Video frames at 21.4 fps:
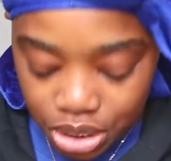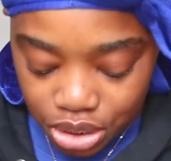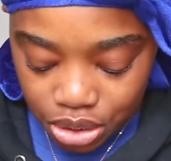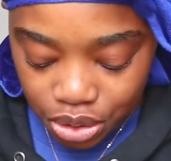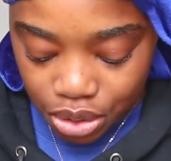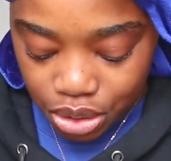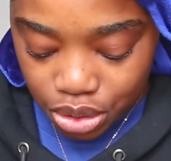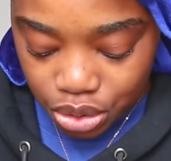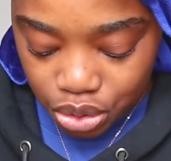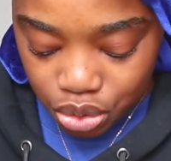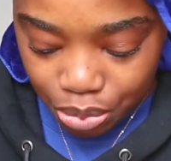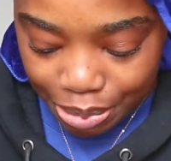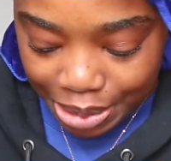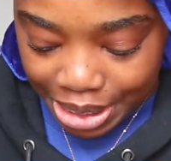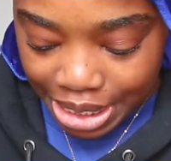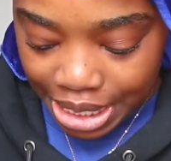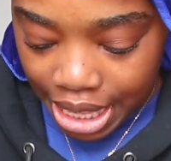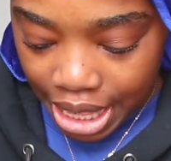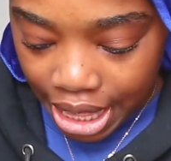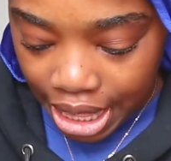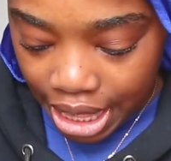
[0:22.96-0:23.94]
is going to
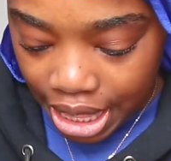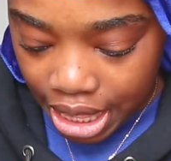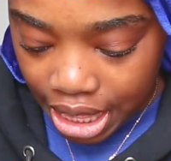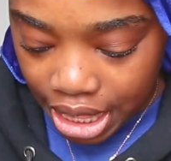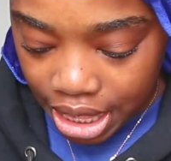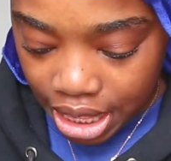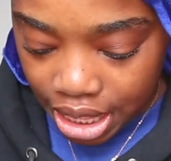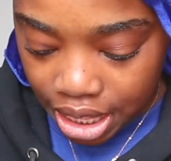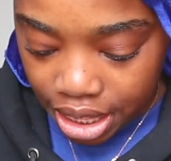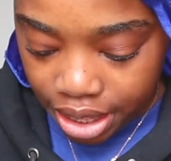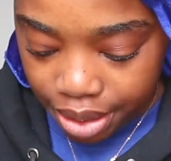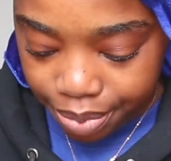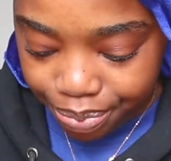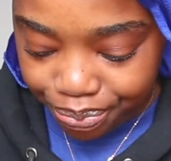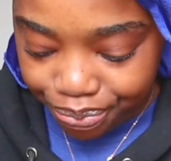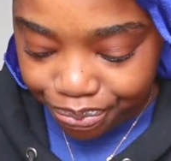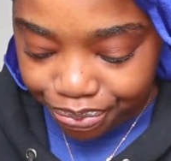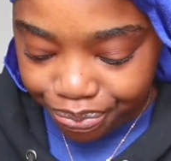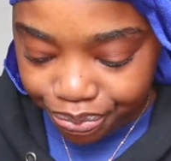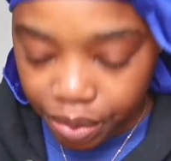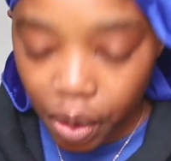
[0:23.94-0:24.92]
be a
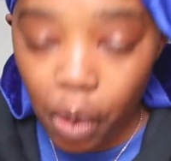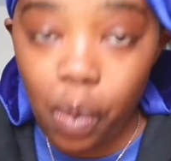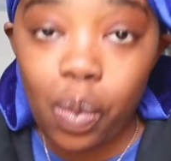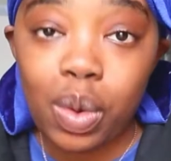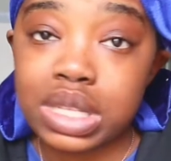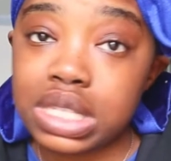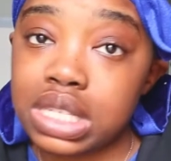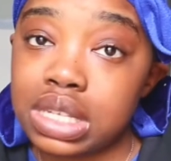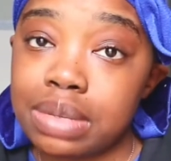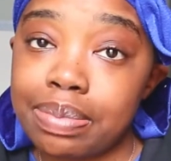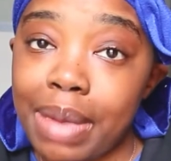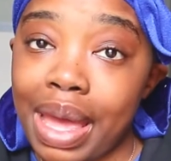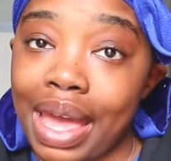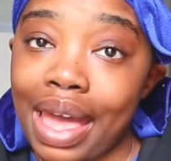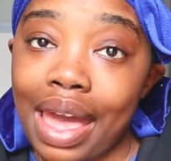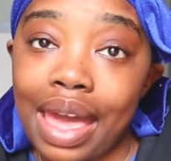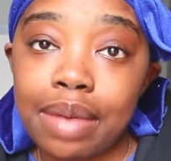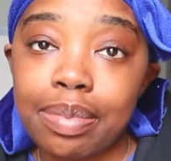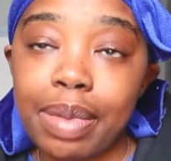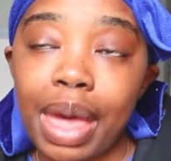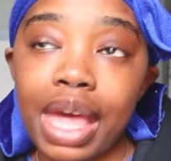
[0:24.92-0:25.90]
what's in my
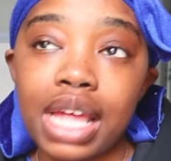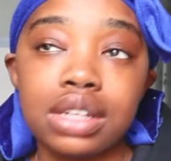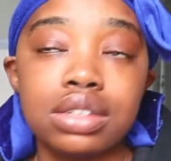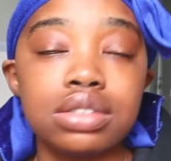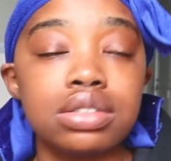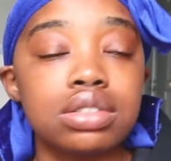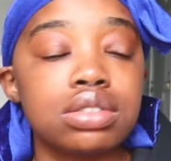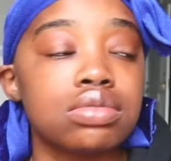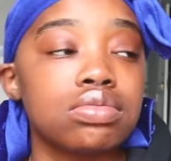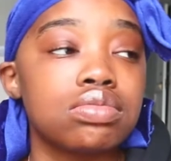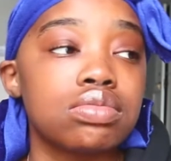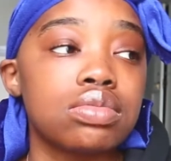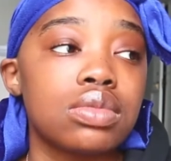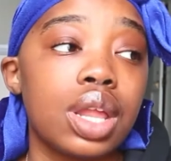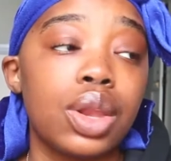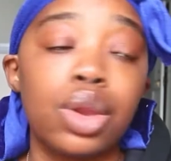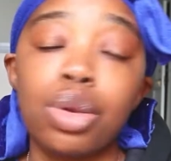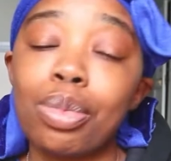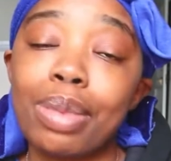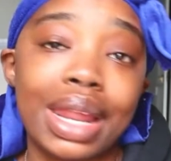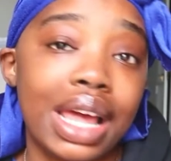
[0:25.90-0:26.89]

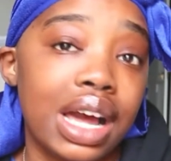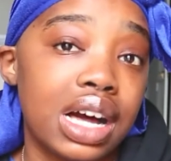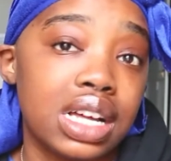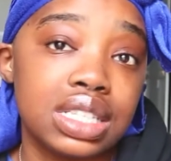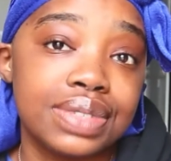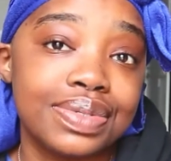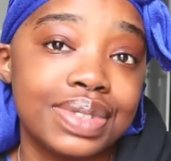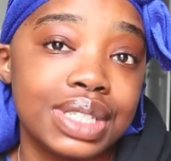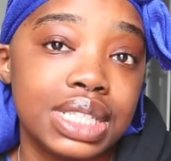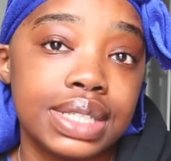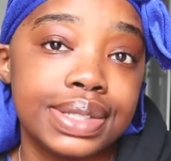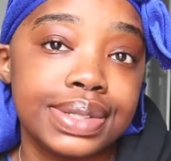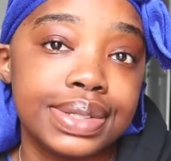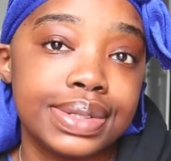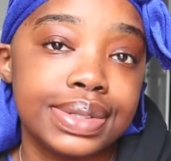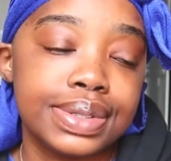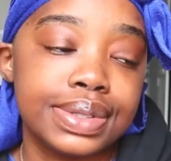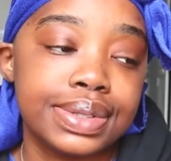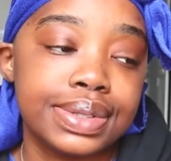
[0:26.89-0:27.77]
iPad. Nobody asked for this.